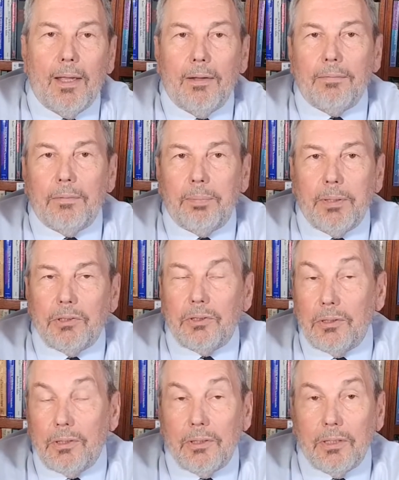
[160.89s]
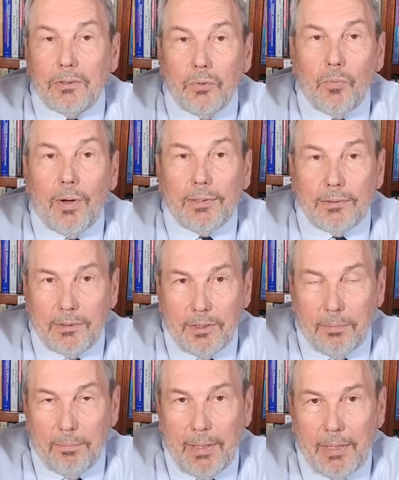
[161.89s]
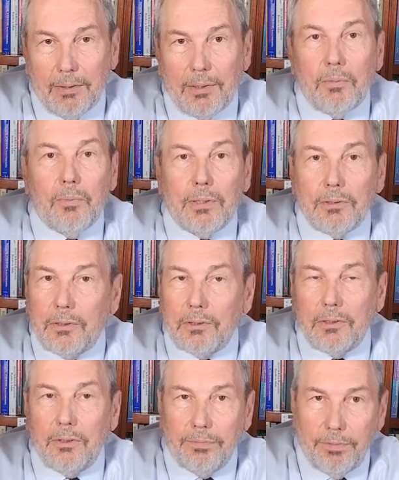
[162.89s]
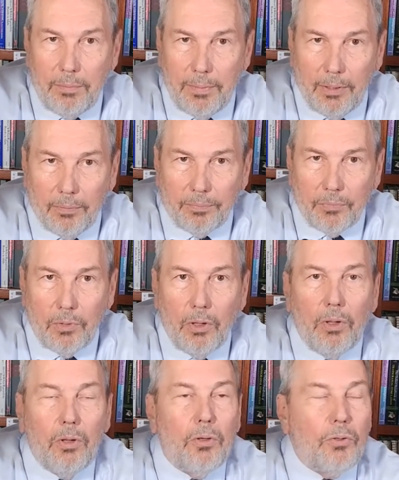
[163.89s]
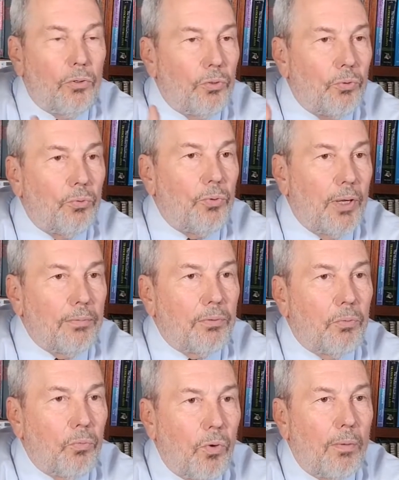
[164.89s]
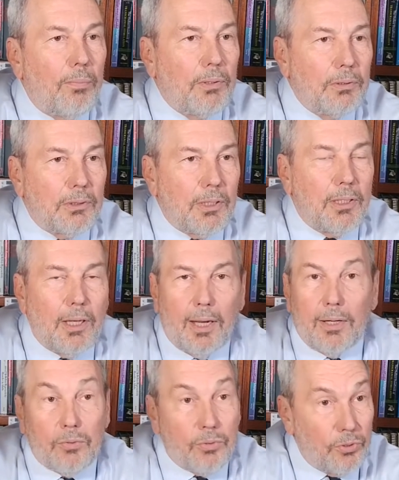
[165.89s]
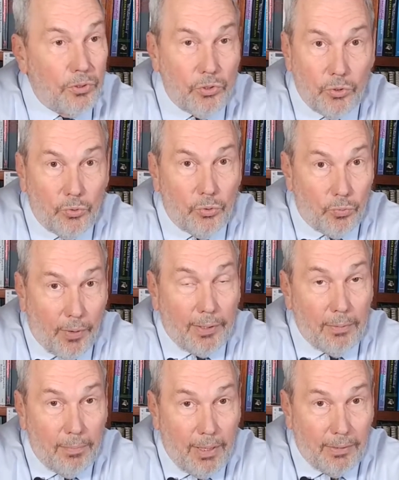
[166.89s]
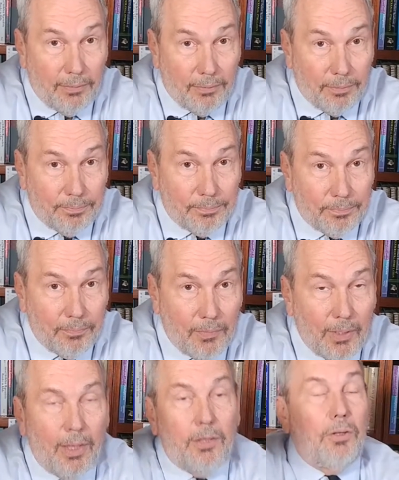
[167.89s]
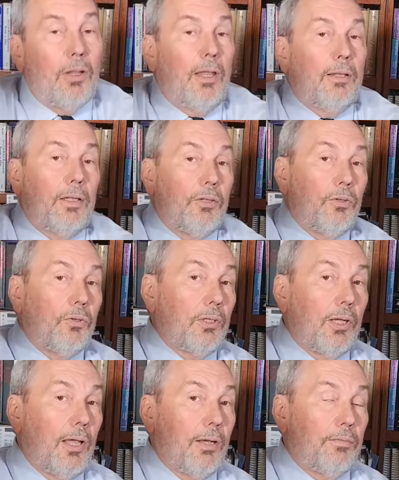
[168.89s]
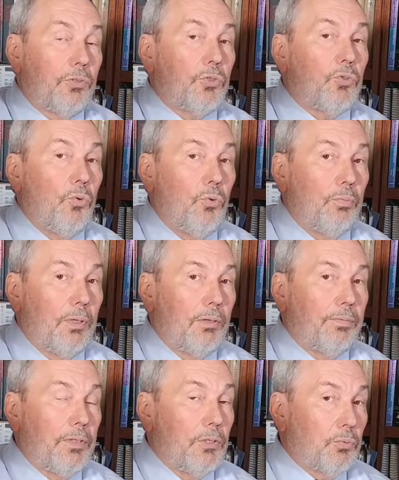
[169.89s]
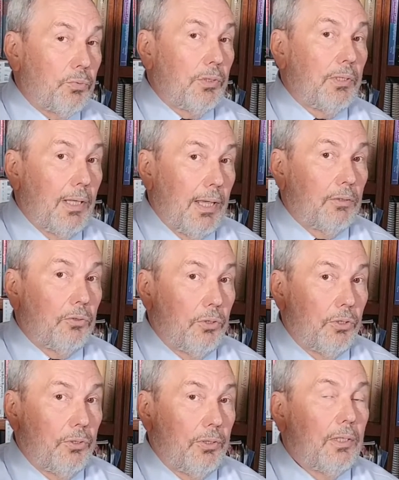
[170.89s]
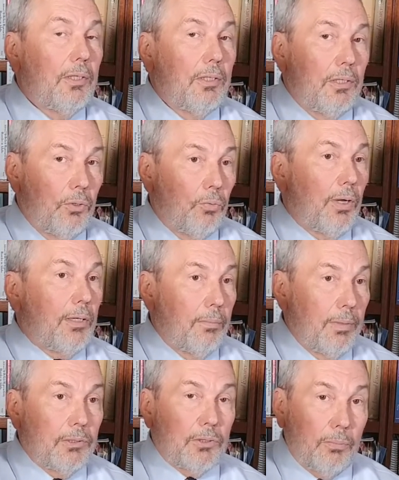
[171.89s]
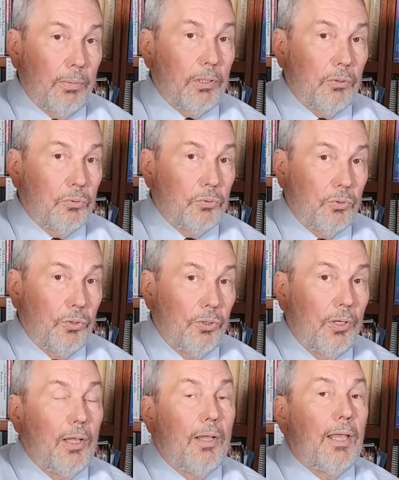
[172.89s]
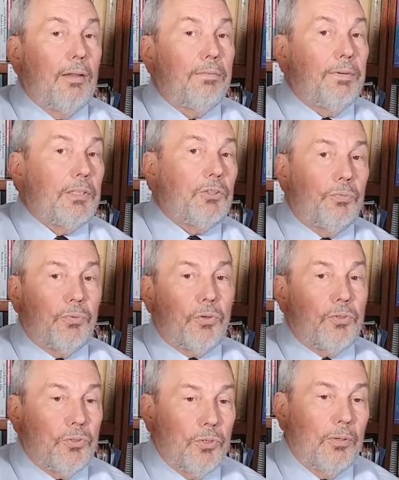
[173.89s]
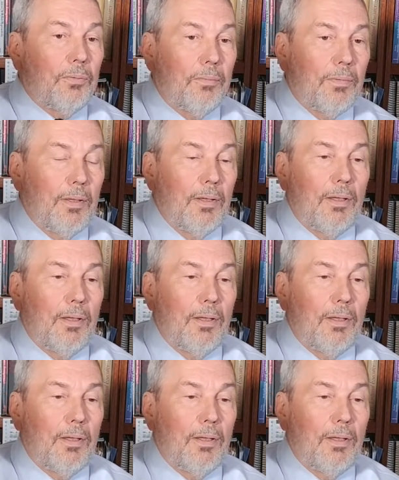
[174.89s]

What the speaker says: I have a patient that doesn't want to see a male, he wants to see a female. Do you have a woman psychiatrist that you could recommend? And then you can kind of assume that if he's really that good, he'll recommend somebody who's good. And vice versa,